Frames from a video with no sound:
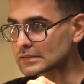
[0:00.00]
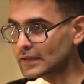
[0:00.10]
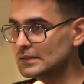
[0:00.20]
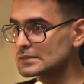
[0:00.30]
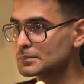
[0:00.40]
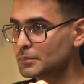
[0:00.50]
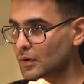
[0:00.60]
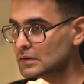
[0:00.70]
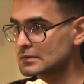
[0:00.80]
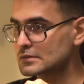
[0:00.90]
sales
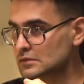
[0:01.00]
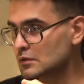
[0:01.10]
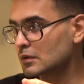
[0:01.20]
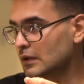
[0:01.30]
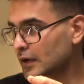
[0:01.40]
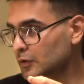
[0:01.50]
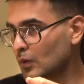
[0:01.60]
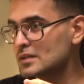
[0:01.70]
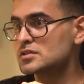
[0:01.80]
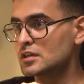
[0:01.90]
process look like
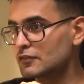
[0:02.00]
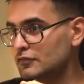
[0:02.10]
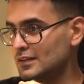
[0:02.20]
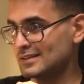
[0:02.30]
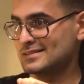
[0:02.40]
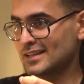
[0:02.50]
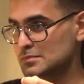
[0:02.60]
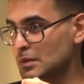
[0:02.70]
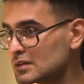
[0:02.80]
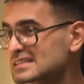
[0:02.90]
to achieve these
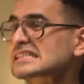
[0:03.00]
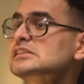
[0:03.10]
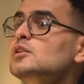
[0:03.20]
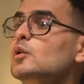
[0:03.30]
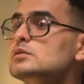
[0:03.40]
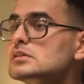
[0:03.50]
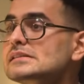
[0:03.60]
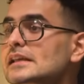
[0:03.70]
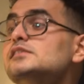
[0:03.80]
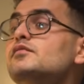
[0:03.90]
things? Because this is close to
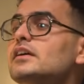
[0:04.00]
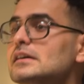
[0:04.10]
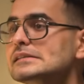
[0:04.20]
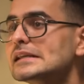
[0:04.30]
6-figure